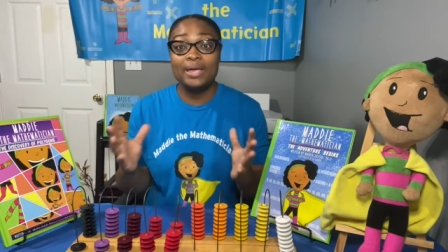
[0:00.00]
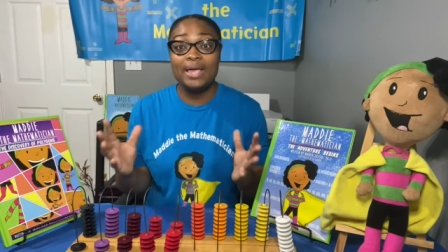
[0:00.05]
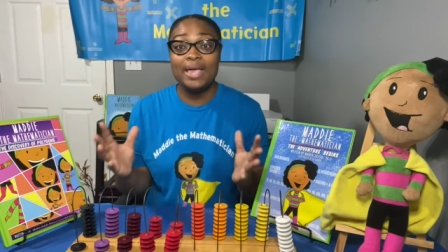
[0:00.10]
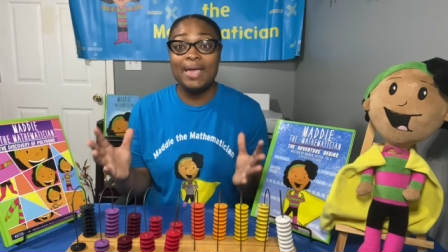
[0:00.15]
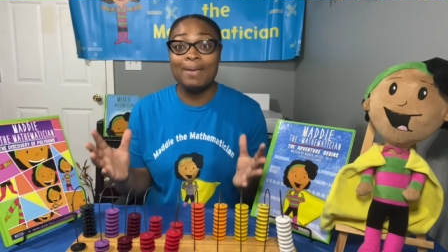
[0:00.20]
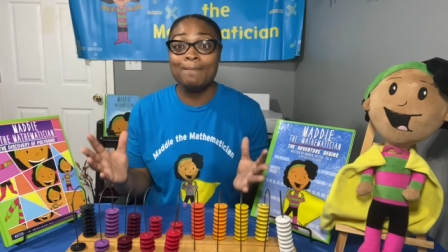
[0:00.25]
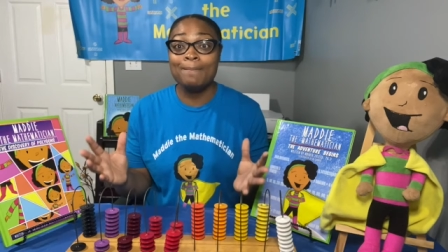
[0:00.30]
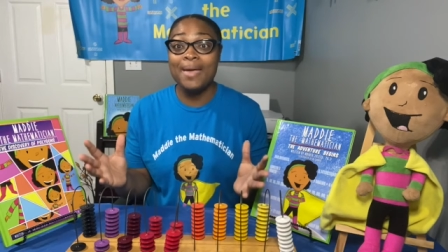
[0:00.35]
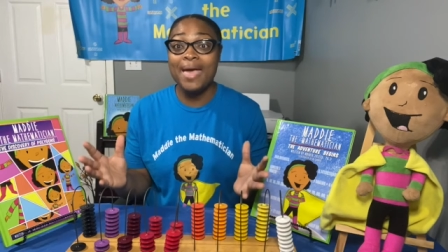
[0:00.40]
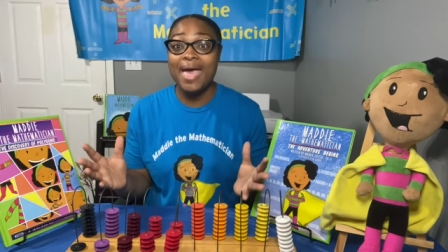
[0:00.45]

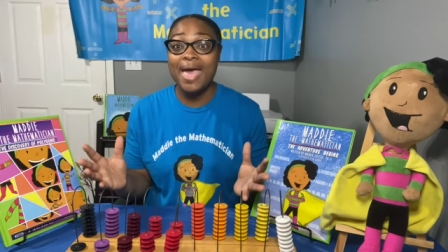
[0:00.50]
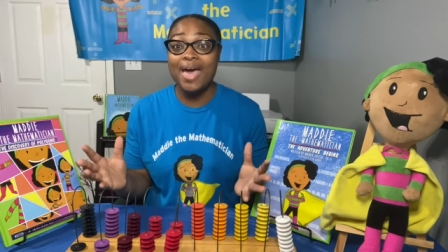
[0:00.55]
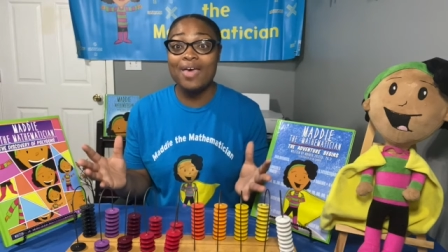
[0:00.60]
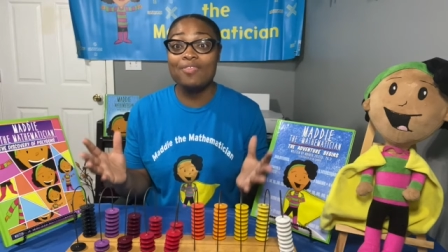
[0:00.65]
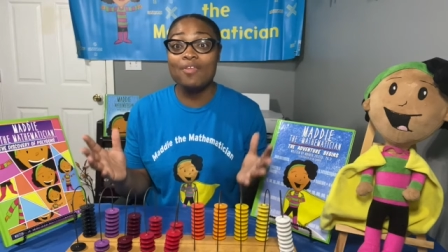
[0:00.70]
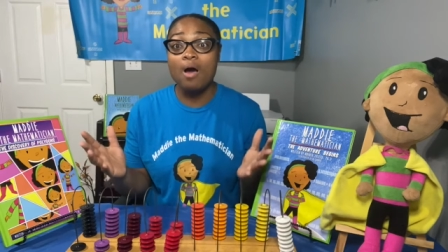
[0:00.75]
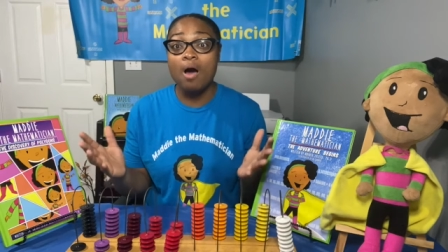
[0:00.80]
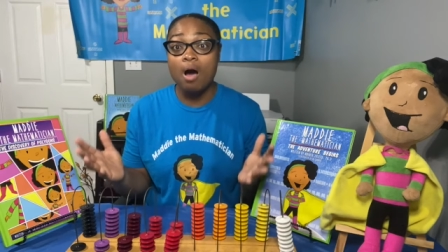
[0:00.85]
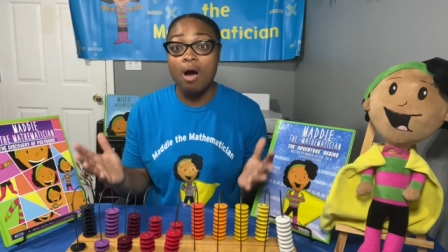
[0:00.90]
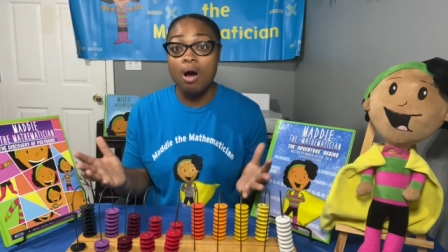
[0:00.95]

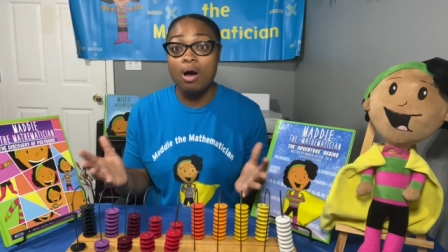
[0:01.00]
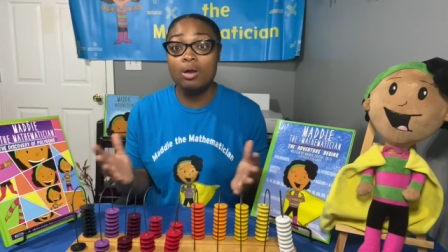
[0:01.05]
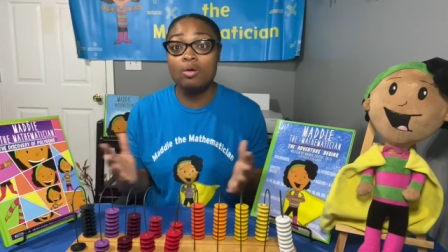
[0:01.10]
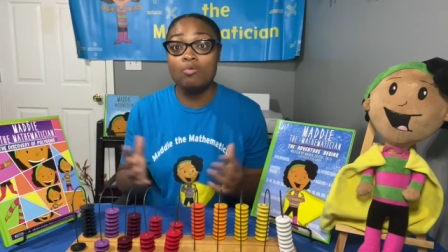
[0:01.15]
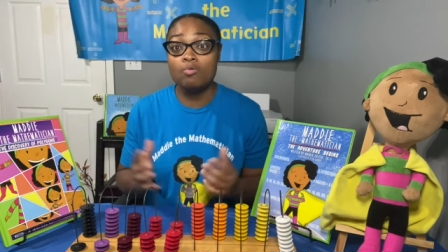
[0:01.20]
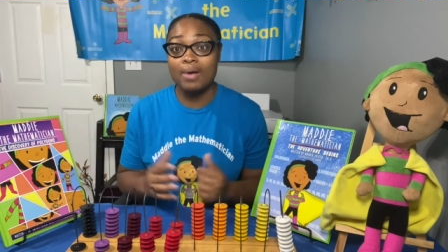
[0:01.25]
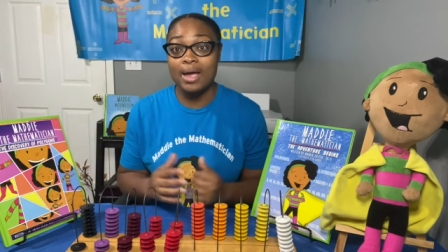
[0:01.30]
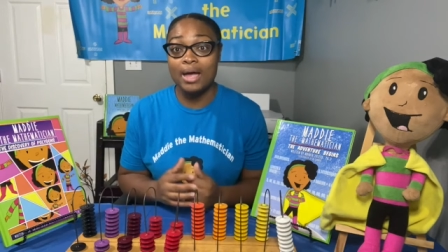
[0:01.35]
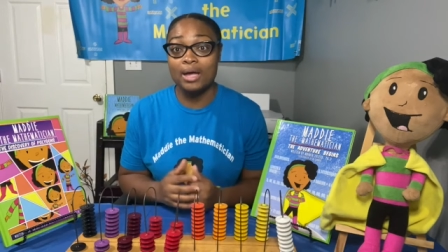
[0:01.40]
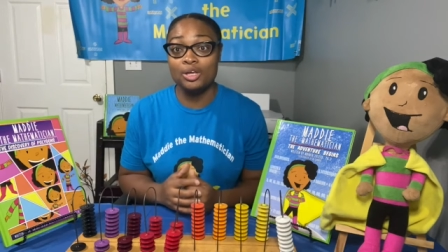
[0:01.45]
math all
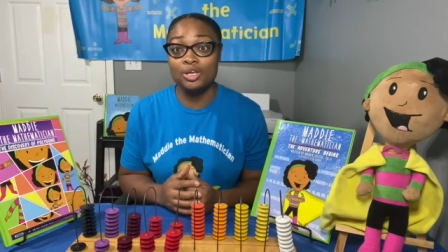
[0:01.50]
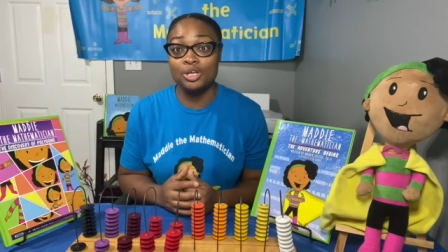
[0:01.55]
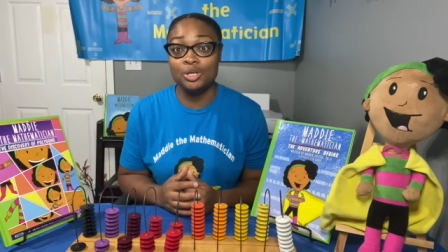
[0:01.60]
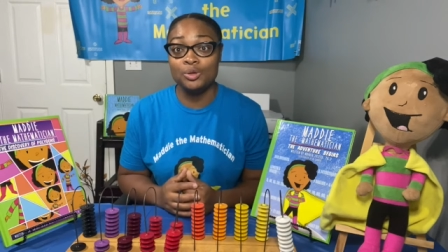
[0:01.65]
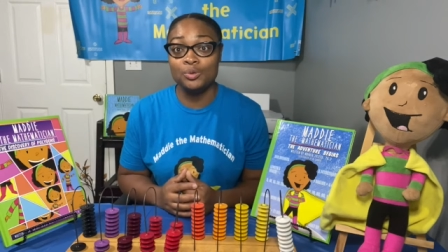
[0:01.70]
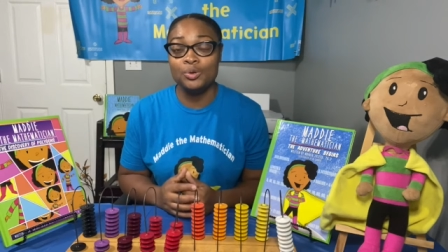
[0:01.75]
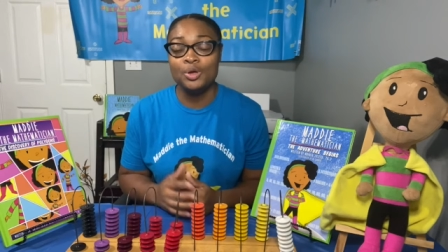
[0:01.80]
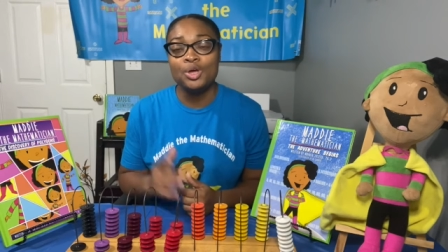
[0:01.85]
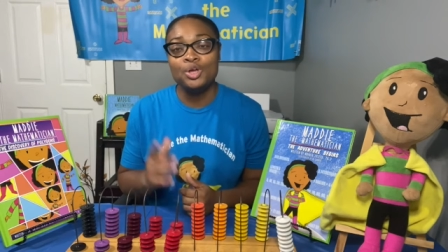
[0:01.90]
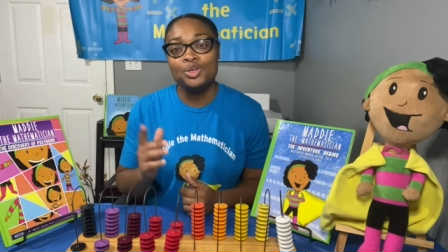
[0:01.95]
around
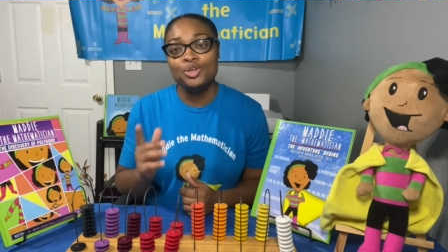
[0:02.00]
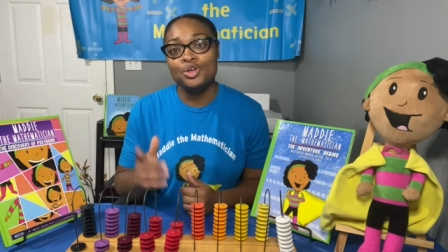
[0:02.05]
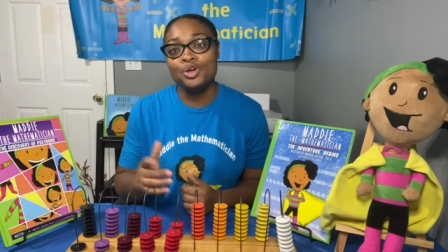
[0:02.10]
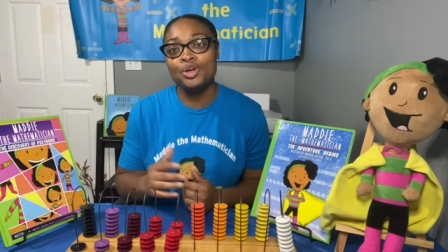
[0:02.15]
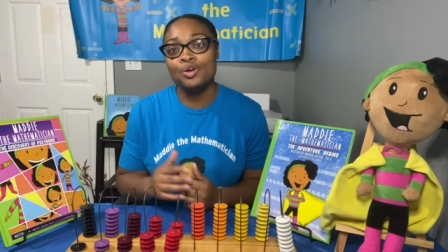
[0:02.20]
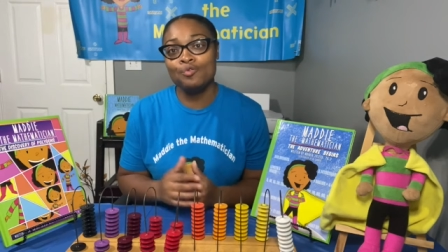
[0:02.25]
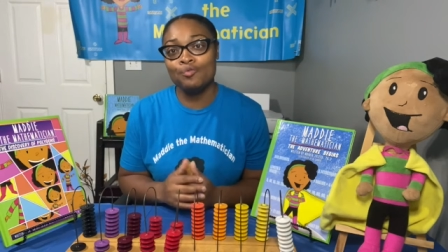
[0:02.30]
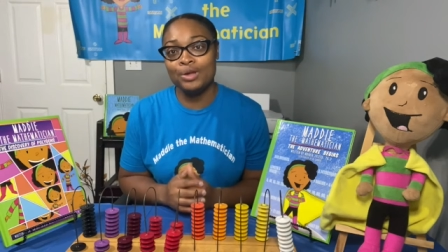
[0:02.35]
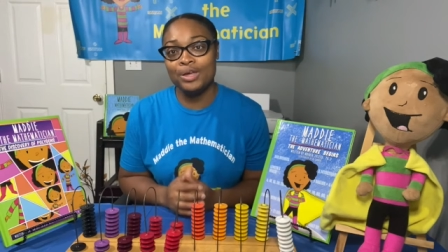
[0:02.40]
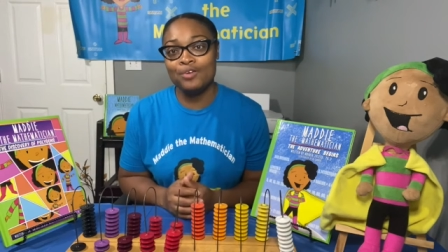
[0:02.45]
you, you
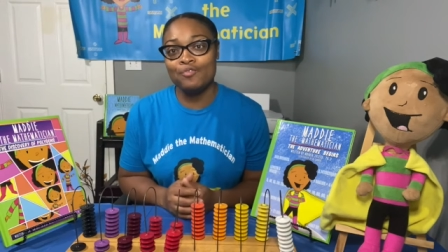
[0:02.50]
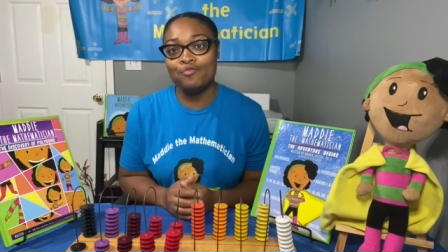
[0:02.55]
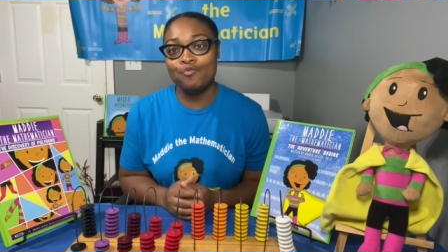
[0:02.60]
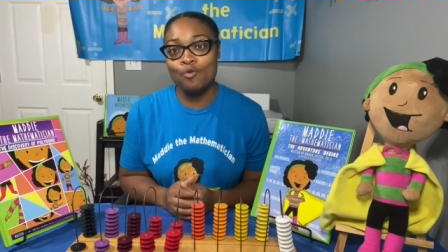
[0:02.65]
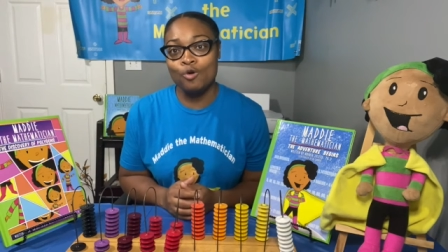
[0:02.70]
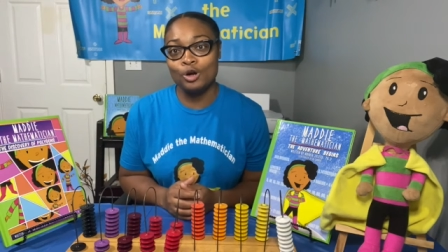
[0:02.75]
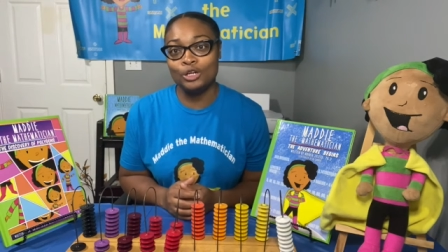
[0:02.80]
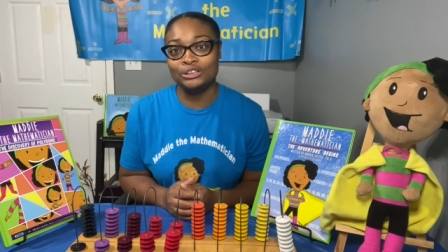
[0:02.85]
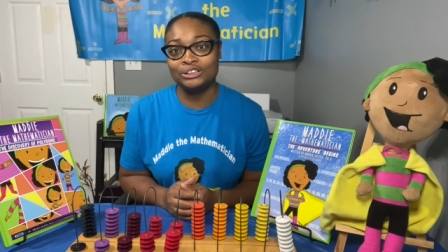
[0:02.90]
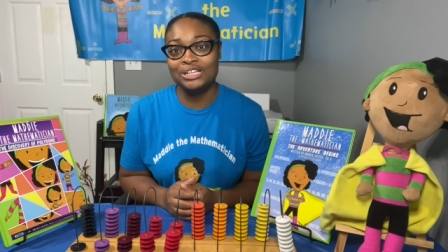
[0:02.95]
can
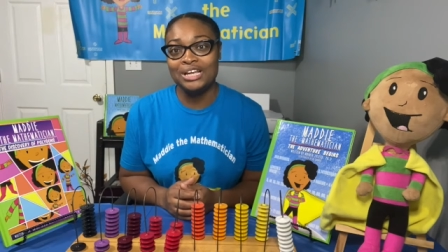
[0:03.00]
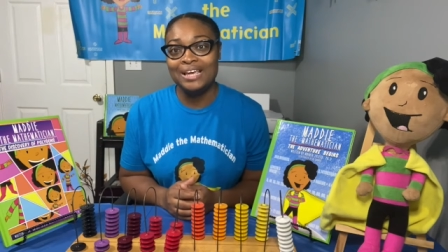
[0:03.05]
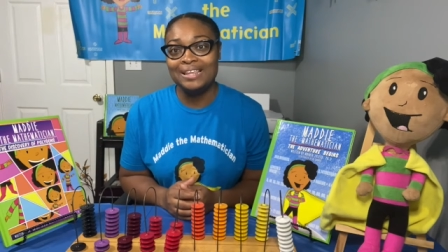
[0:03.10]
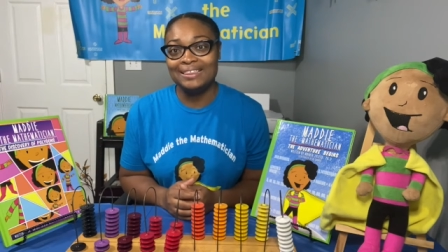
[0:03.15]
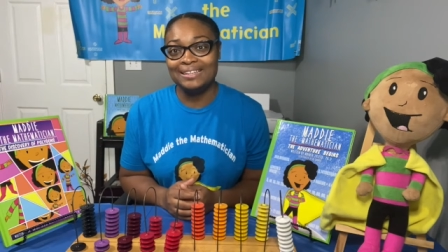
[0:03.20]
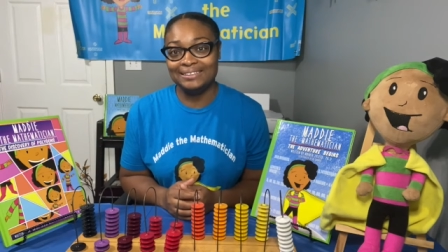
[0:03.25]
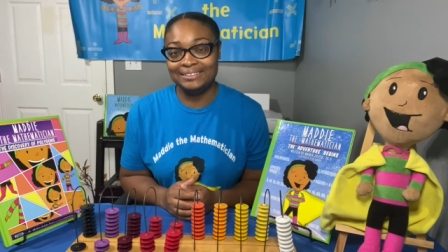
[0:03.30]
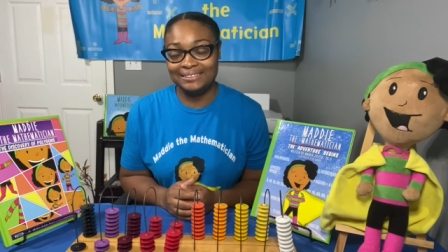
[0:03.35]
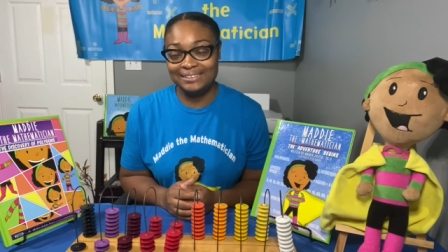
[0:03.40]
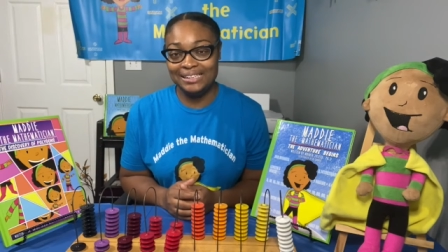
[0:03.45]
reinforce
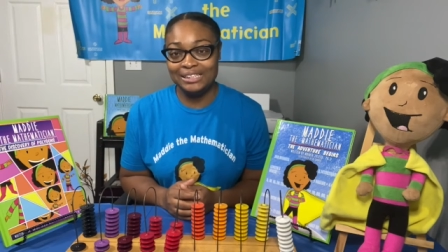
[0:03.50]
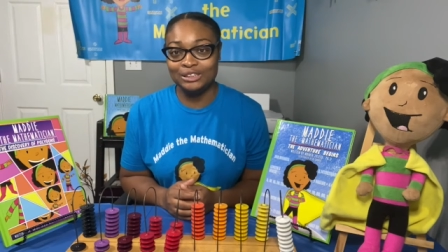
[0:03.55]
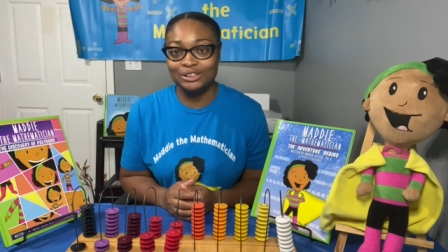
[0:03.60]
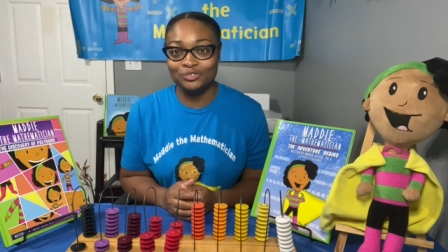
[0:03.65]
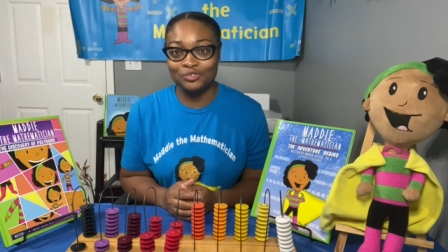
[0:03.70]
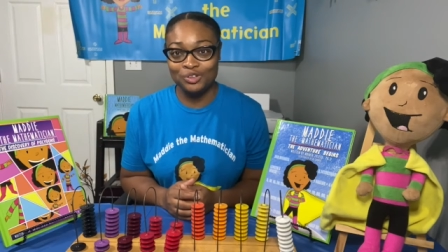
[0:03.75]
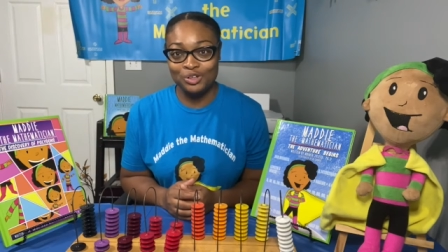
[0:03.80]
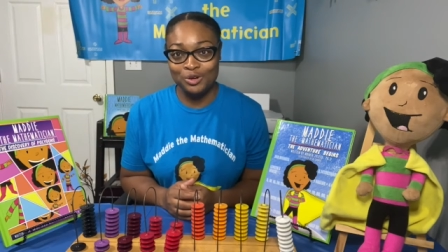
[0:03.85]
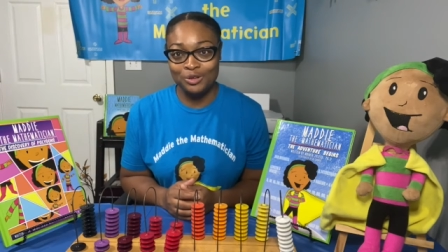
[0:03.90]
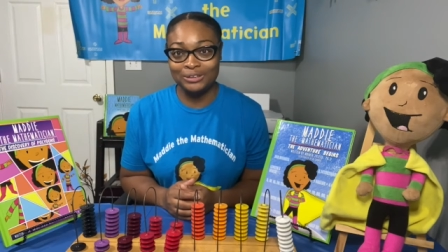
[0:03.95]
the skills
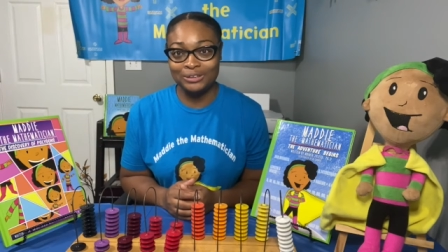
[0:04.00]
for your